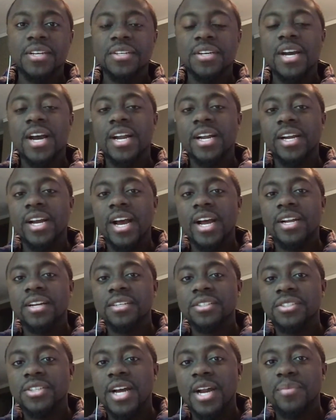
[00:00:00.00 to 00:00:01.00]
You kind of got to
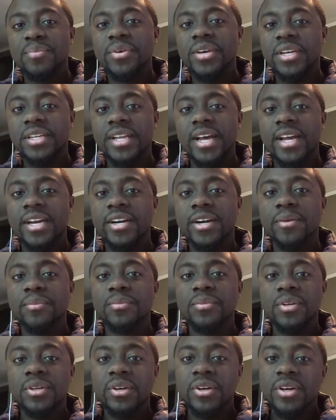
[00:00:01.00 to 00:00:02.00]
try to pick that up.
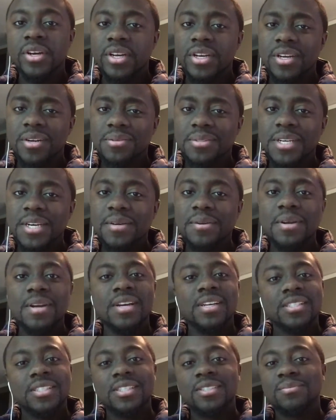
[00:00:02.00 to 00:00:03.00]
You know what I'm saying?
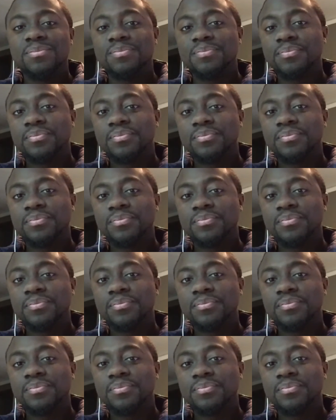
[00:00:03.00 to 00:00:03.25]
So